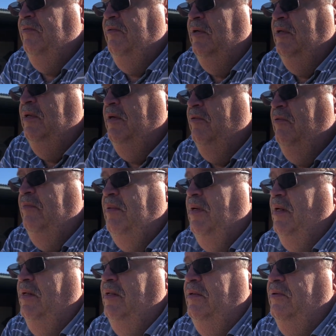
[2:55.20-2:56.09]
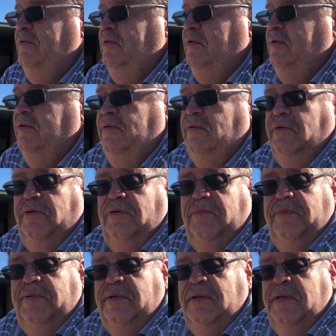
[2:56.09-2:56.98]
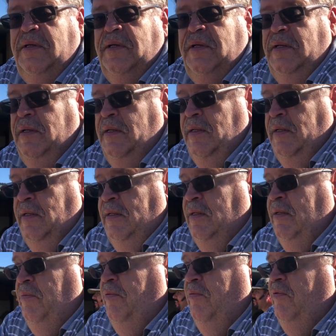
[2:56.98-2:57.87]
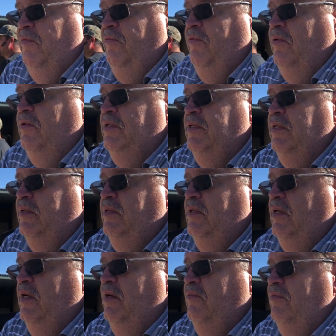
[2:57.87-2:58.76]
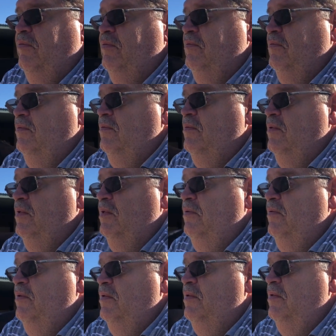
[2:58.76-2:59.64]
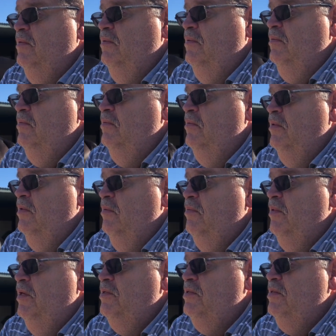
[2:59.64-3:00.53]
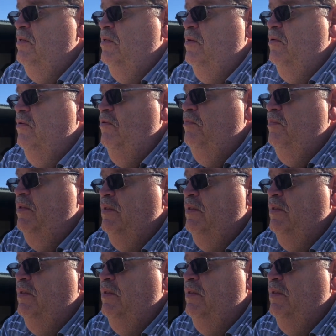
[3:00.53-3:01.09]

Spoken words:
run. Everybody, it's a good group. I mean, we're fortunate to have one of the best of the group, but